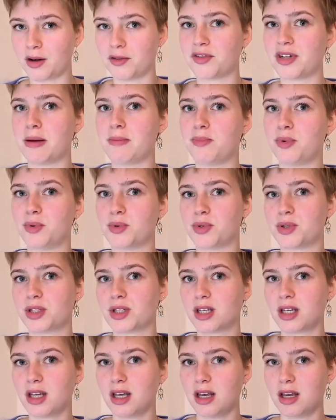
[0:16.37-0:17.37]
of
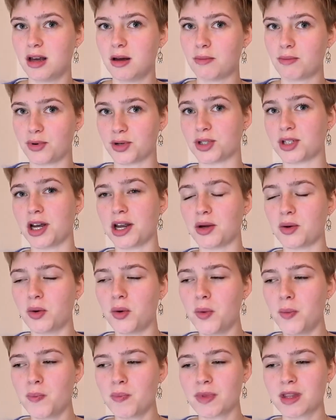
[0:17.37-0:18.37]
tampons per
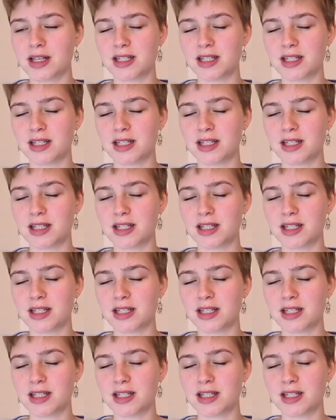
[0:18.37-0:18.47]
cycle,